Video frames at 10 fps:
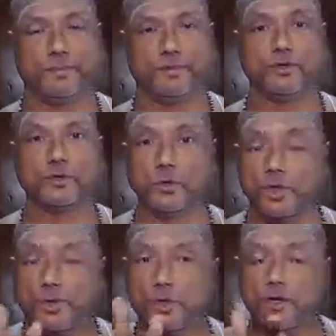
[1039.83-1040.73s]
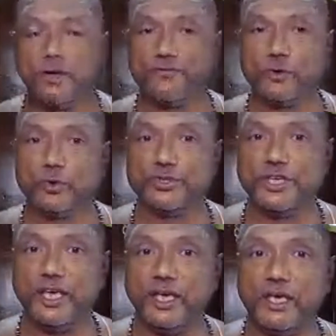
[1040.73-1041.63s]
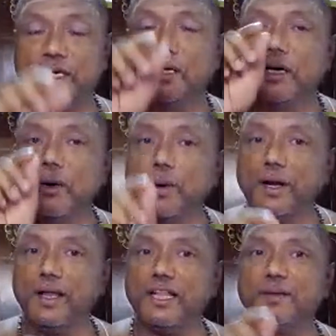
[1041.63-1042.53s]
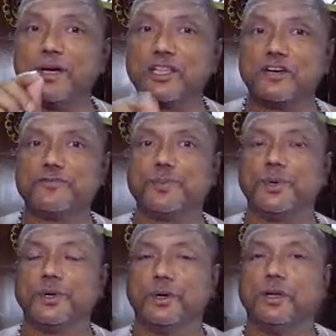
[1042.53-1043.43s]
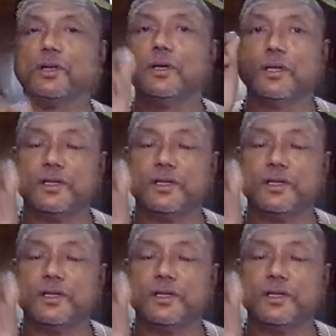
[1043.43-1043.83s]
So if you see only the mother of pearl,